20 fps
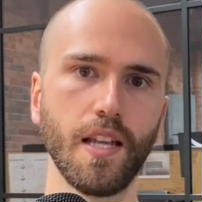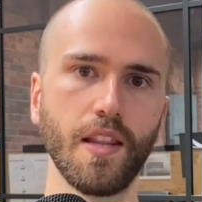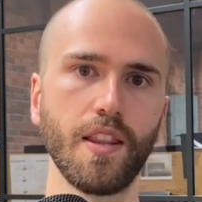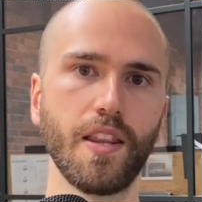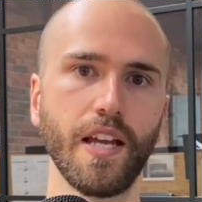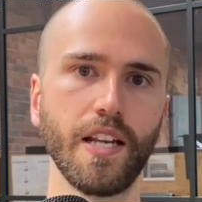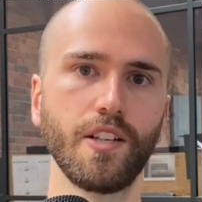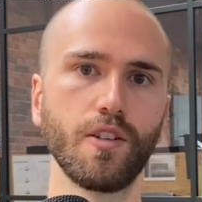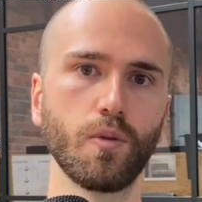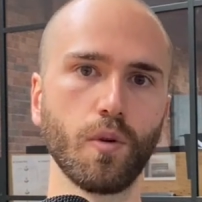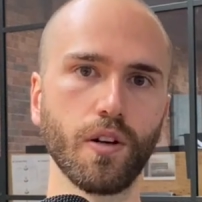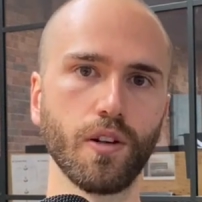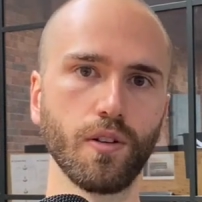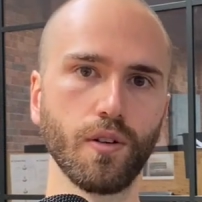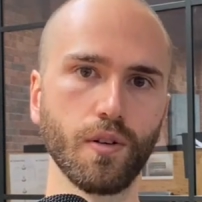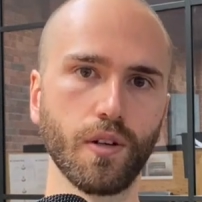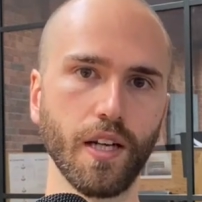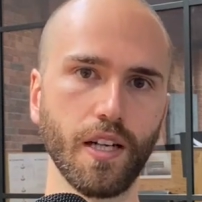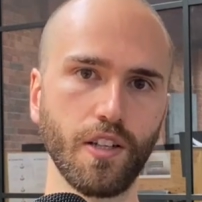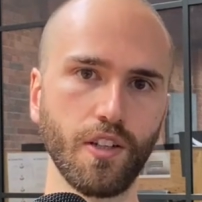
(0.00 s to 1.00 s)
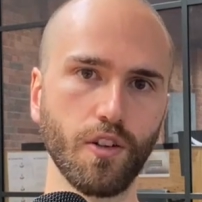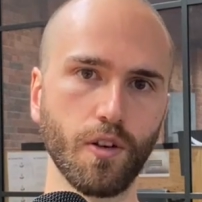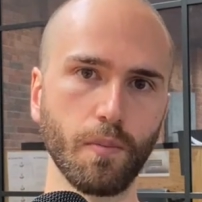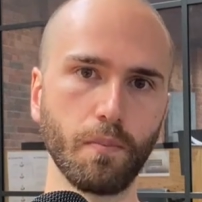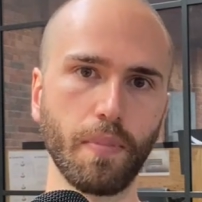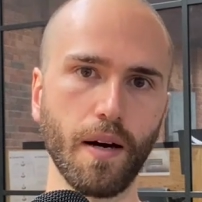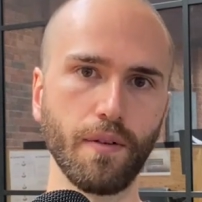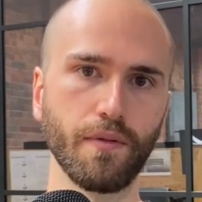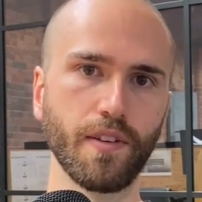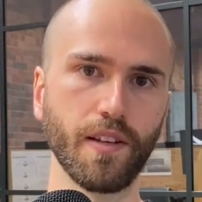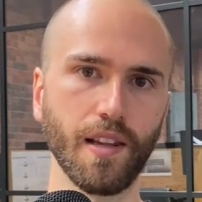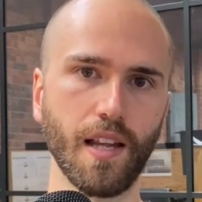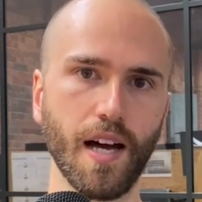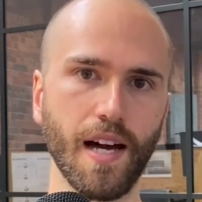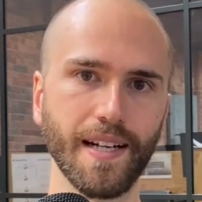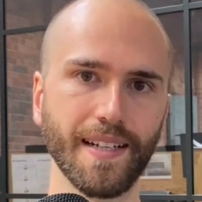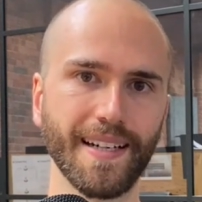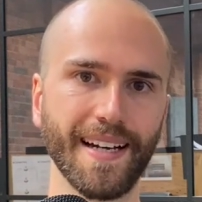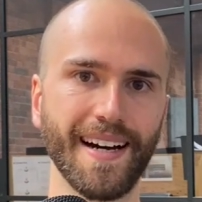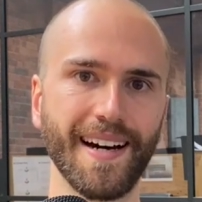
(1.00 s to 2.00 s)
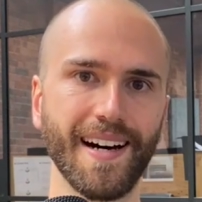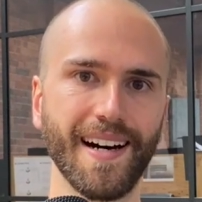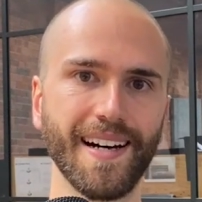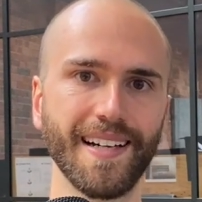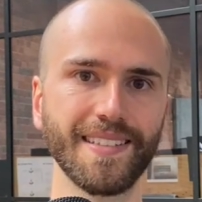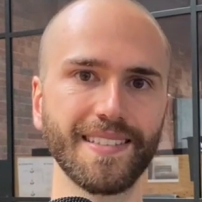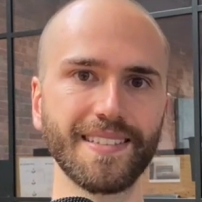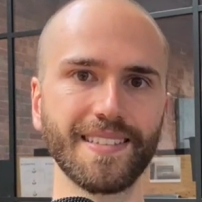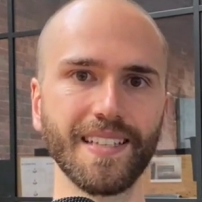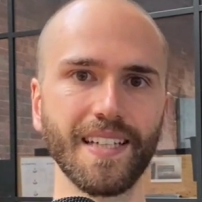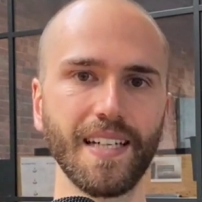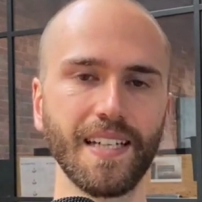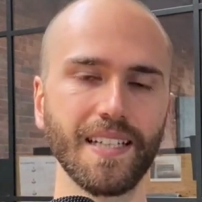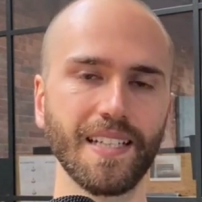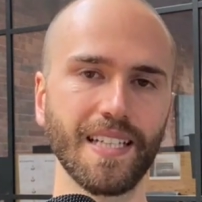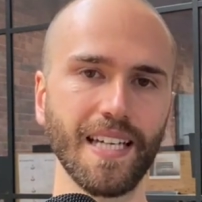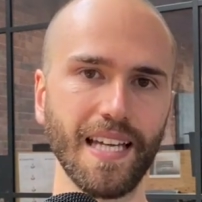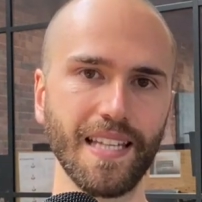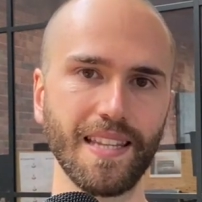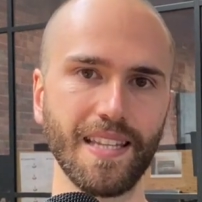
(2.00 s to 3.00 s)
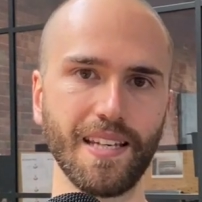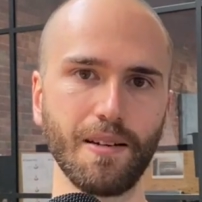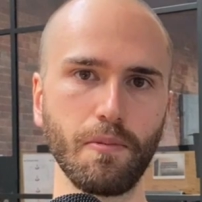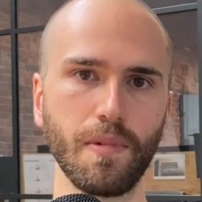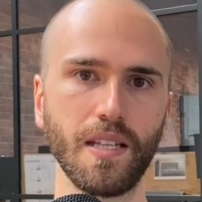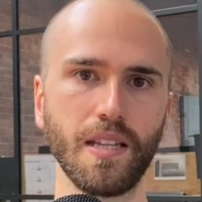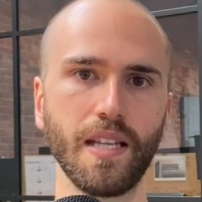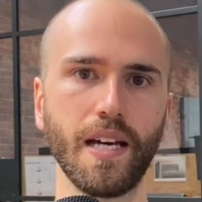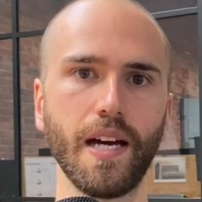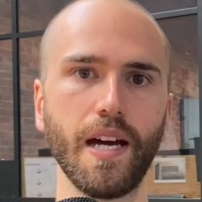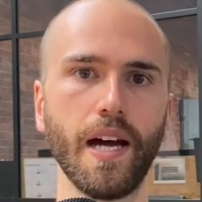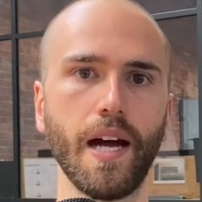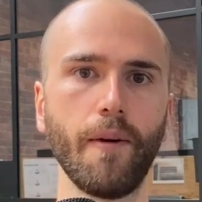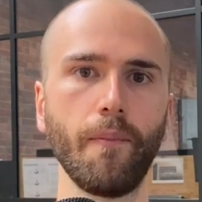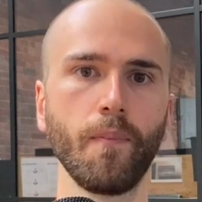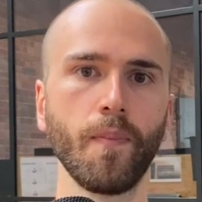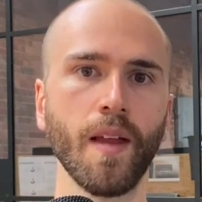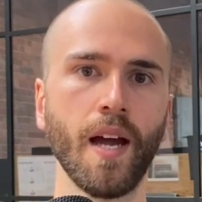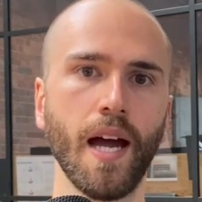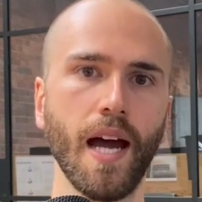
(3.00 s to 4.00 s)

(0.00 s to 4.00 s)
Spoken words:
Then you want to look at your above the line cast, get them in there.